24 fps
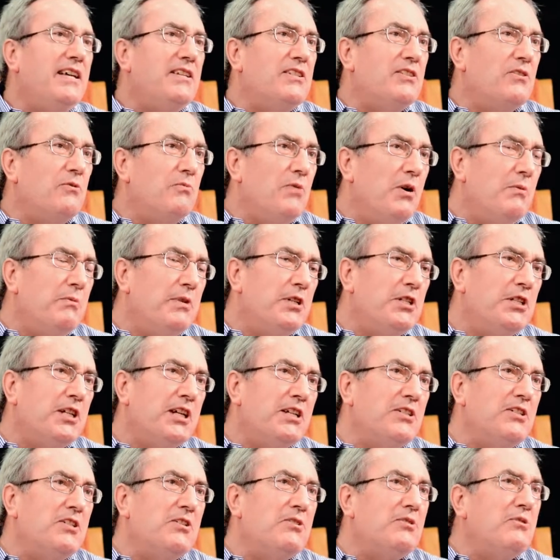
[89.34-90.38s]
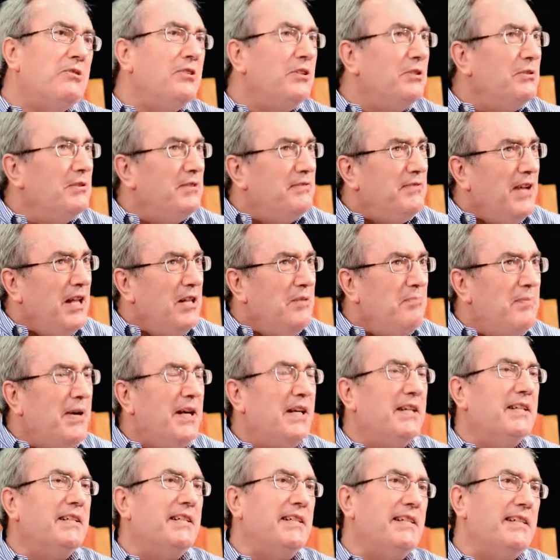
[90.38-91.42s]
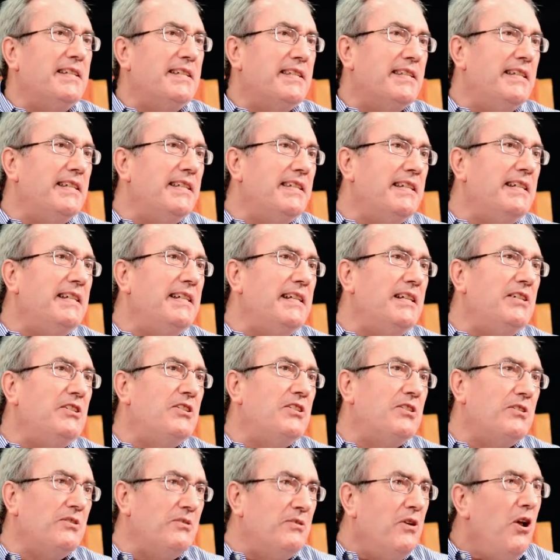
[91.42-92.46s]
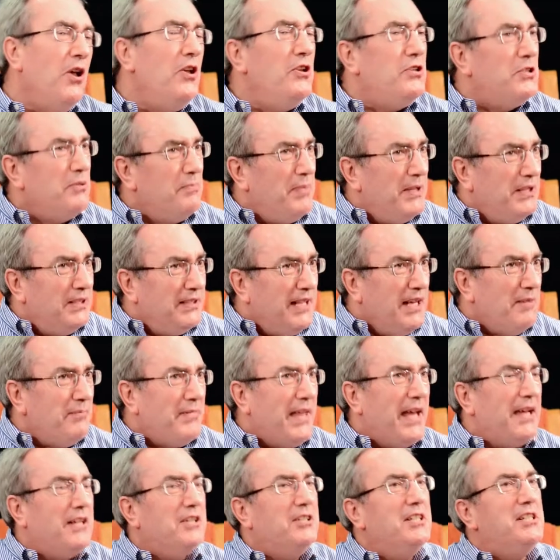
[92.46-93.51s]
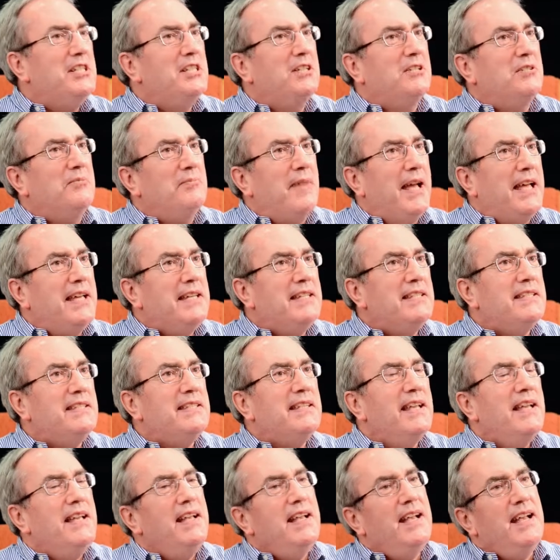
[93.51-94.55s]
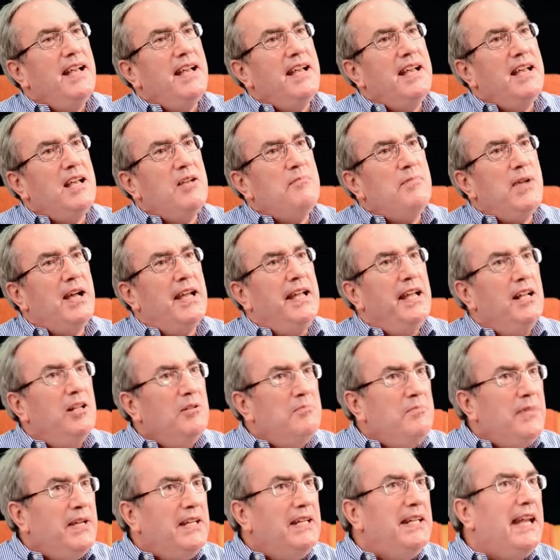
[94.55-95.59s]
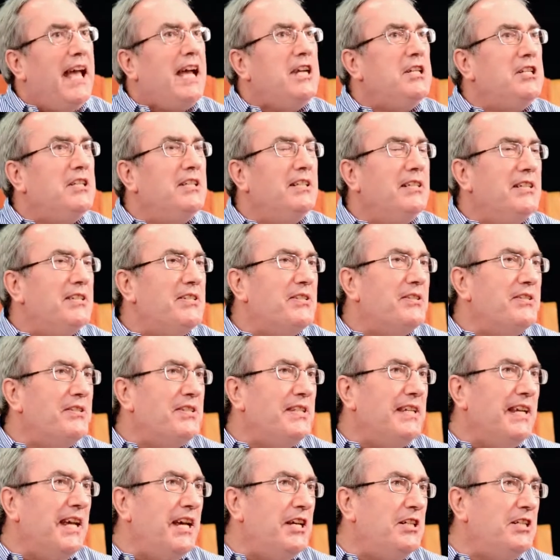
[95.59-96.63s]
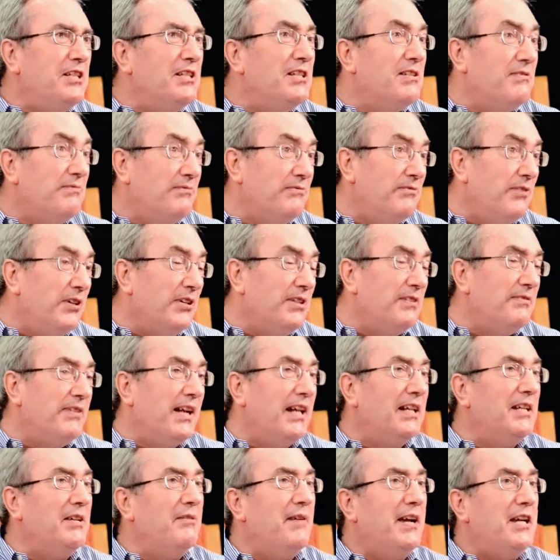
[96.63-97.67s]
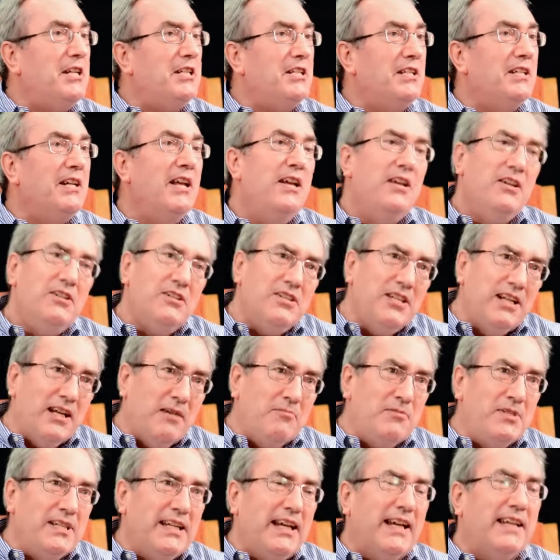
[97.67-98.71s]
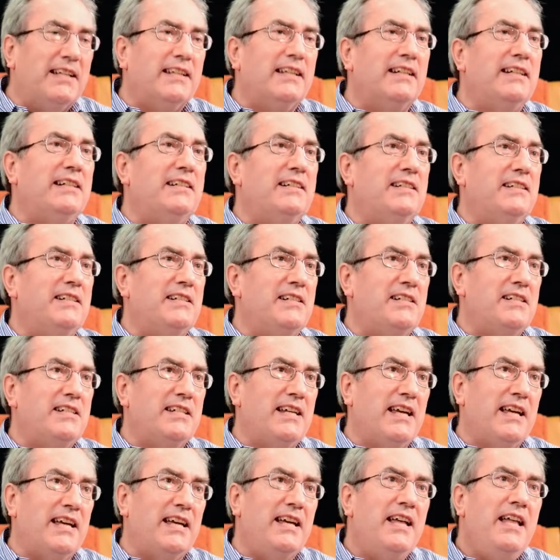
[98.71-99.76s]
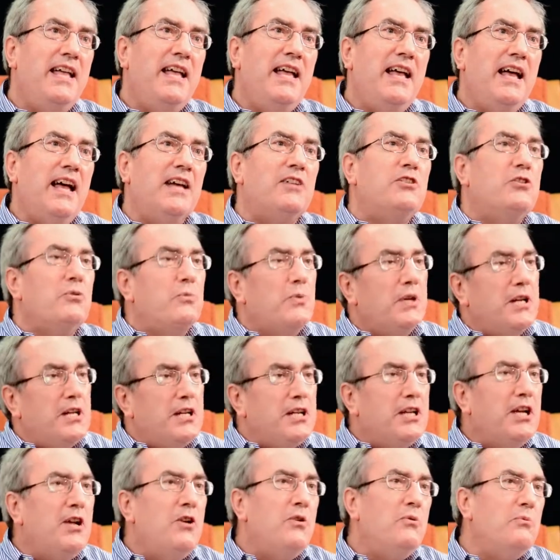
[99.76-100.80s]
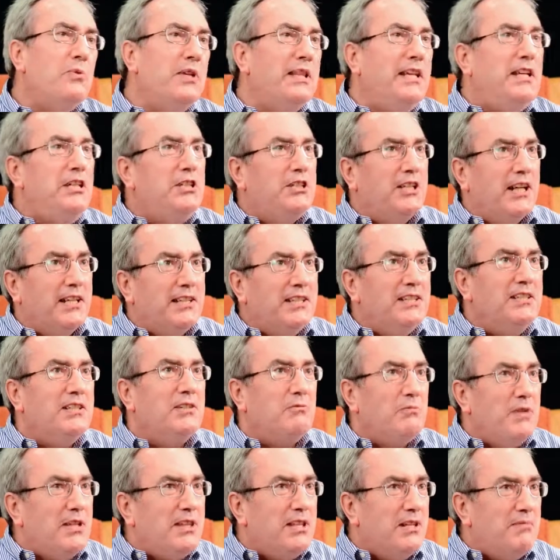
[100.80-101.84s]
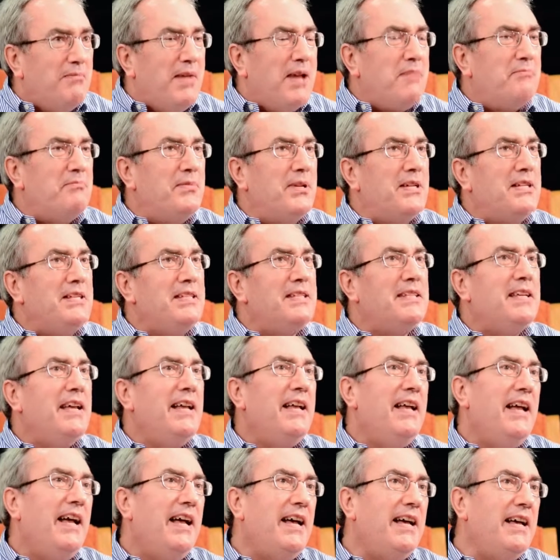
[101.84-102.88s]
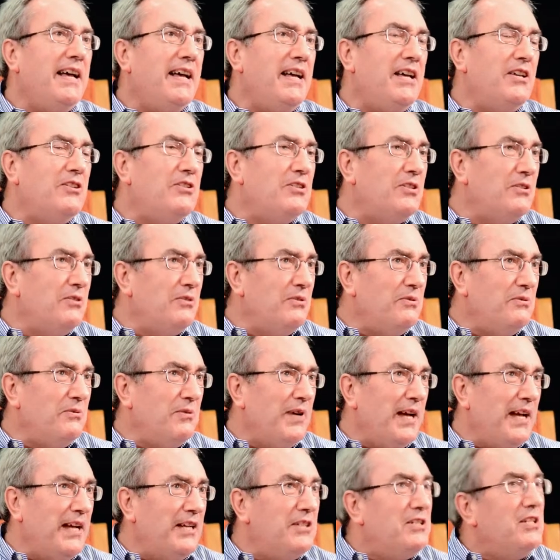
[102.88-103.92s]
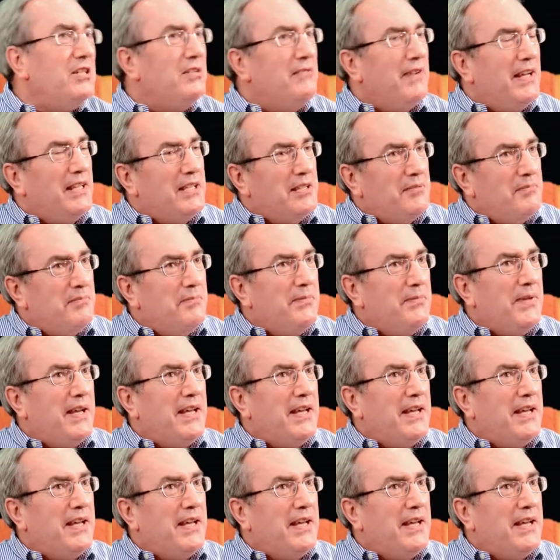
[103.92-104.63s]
So what we're trying to do through Eval Partners is indeed to build up that critical mass by helping national associations for evaluation to come together and to work with each other and with their members to develop